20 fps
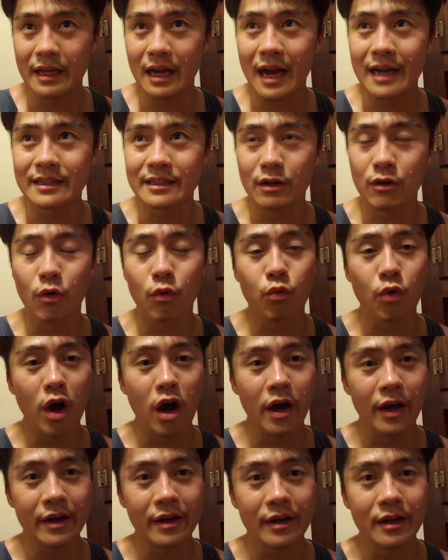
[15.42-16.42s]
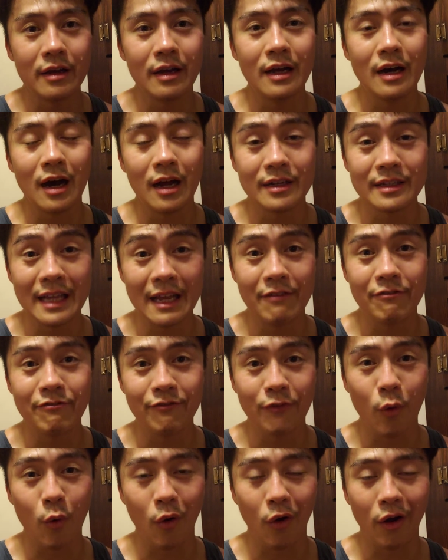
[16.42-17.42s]
a run on day
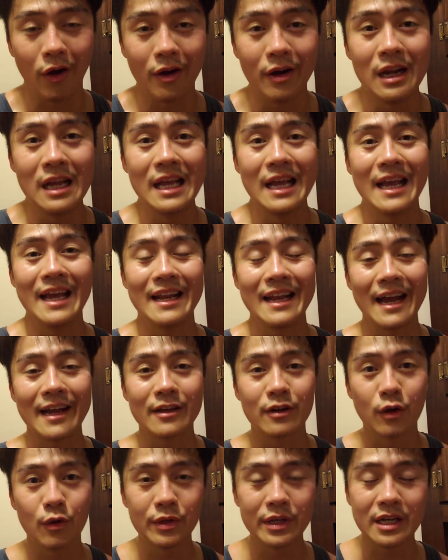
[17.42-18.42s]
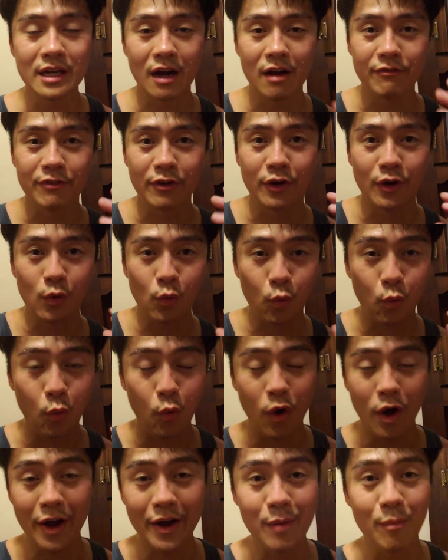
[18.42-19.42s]
four, and I could only cover
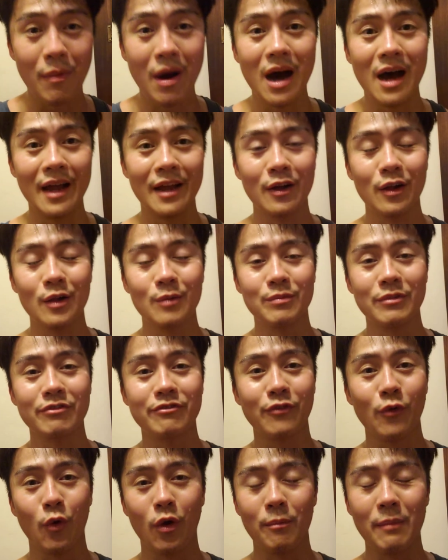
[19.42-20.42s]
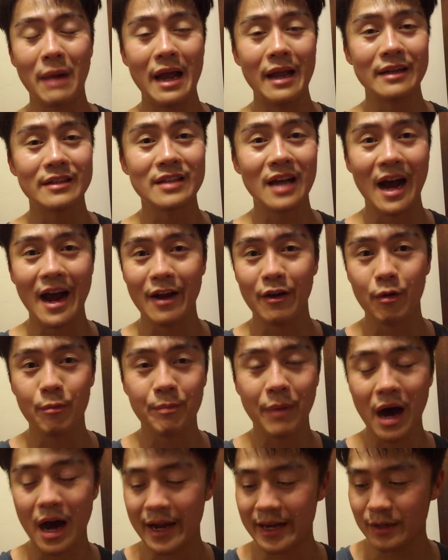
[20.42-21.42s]
1 mile before my entire
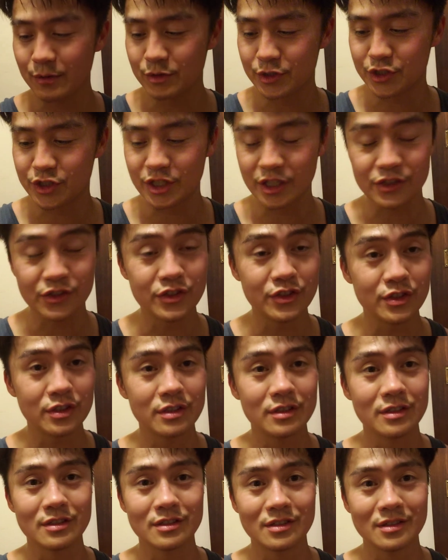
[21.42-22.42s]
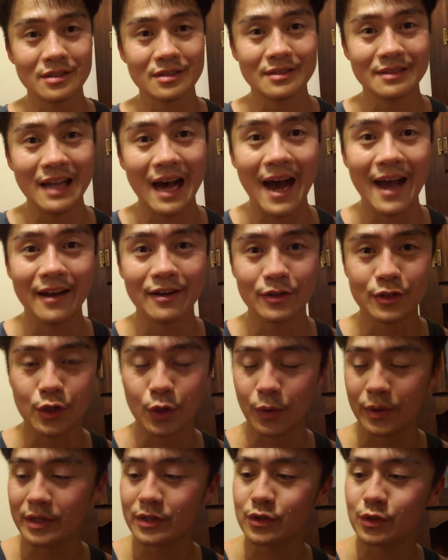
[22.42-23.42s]
body was just not
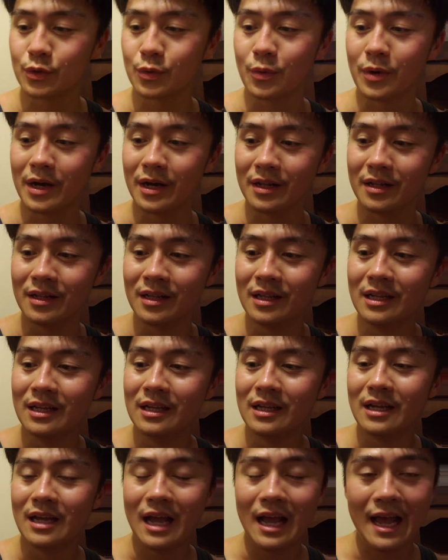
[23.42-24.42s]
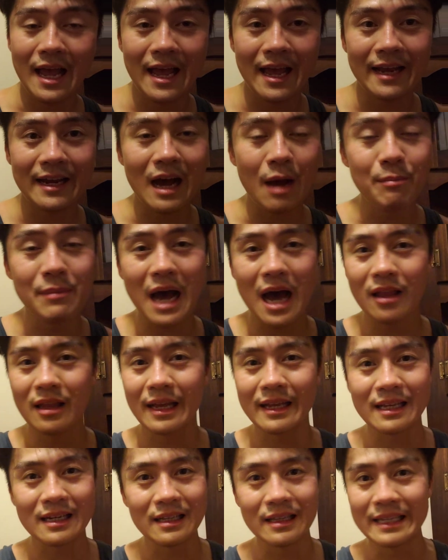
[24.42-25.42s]
doing too well. And I'm not
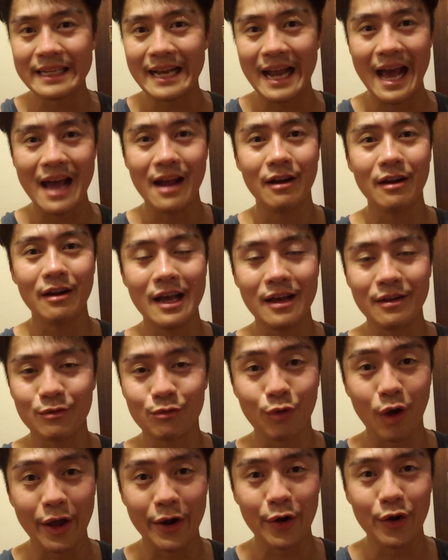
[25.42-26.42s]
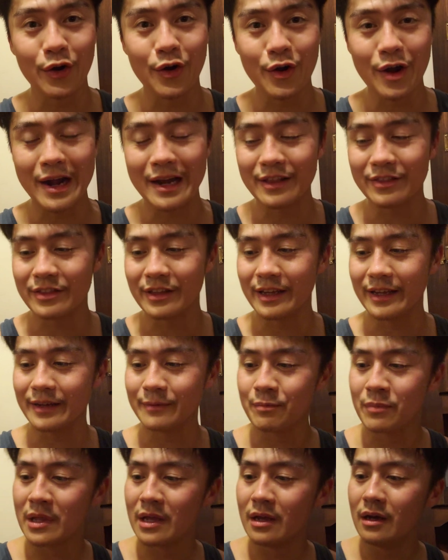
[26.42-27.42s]
like an elite runner or
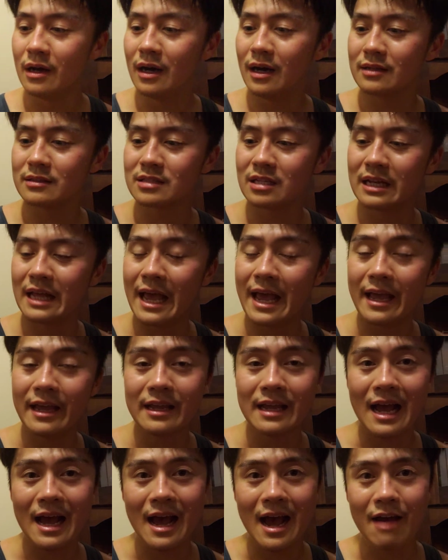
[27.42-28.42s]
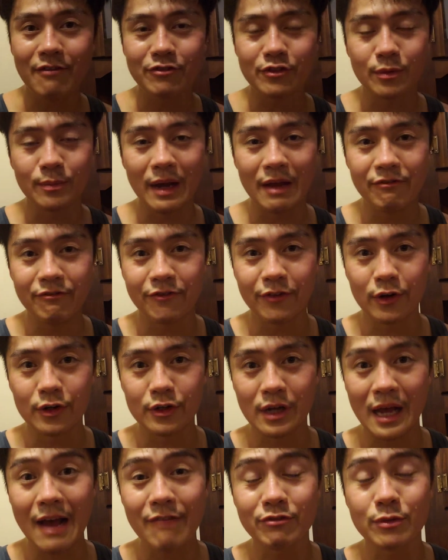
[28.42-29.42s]
anything. Today, after my
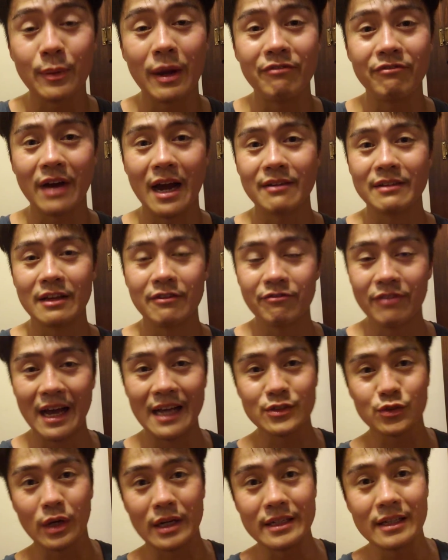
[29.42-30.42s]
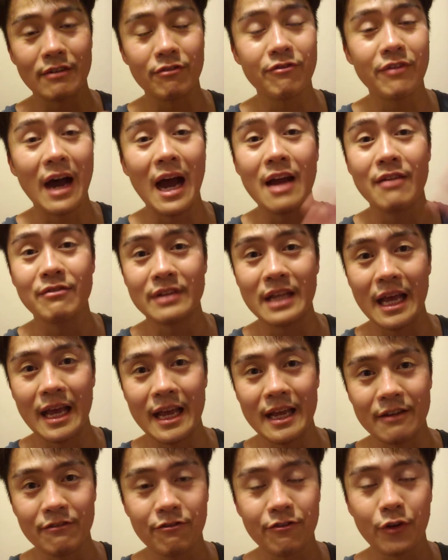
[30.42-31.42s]
5-day fast, so I did a
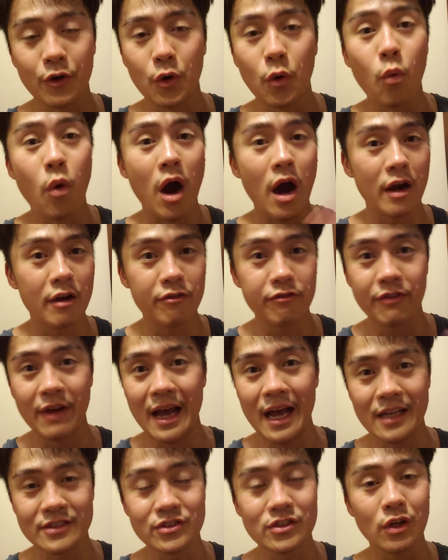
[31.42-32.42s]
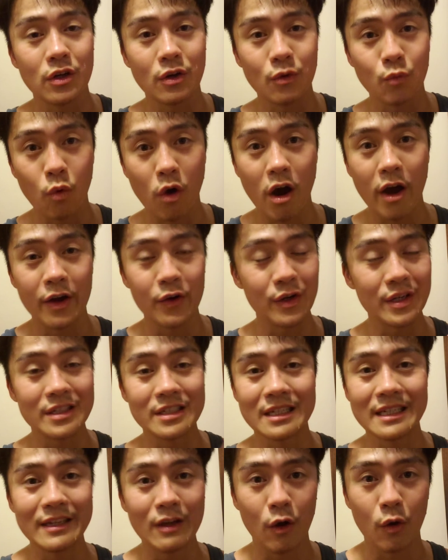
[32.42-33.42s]
5-day full water fast, water and
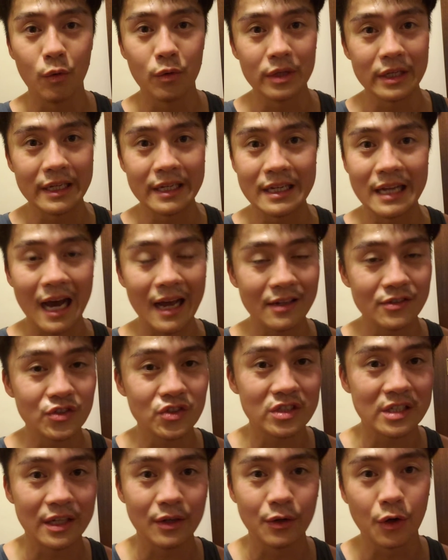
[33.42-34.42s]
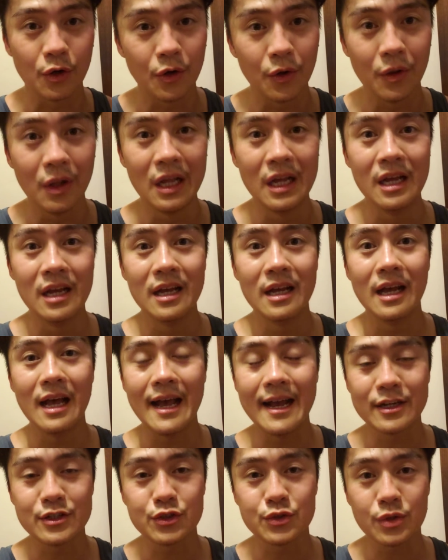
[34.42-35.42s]
tea only, not a single
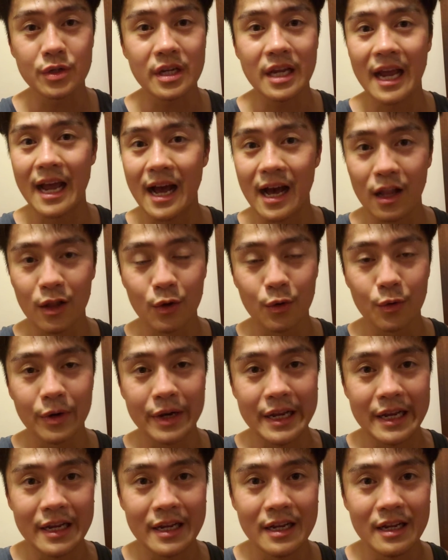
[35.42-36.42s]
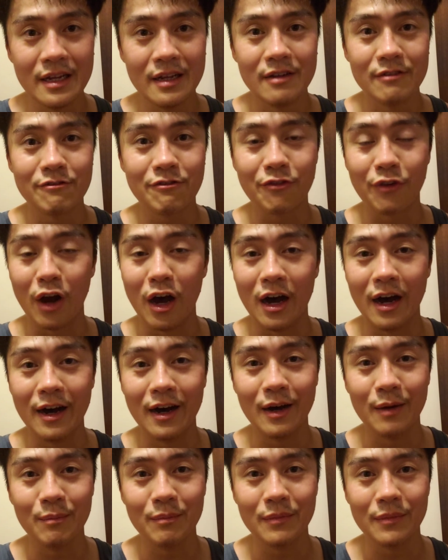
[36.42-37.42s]
extra calorie
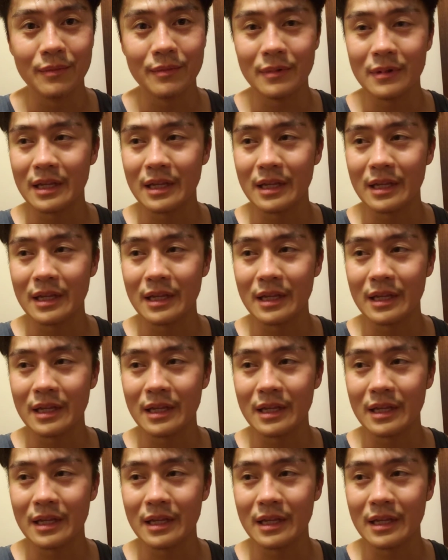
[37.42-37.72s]
from